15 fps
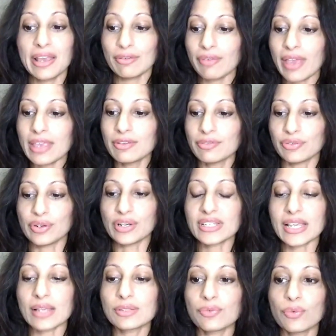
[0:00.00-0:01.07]
favourite
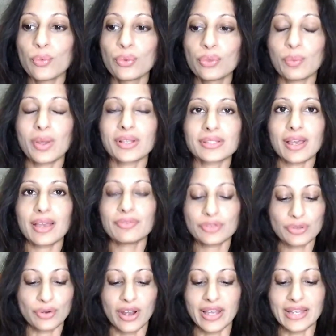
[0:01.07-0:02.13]
out of all the ones I've
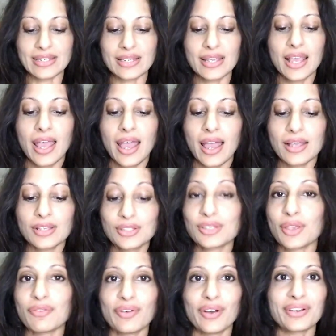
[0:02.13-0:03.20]
tried
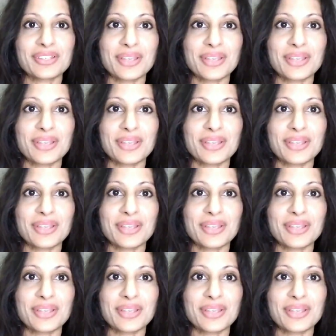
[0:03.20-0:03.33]
so far.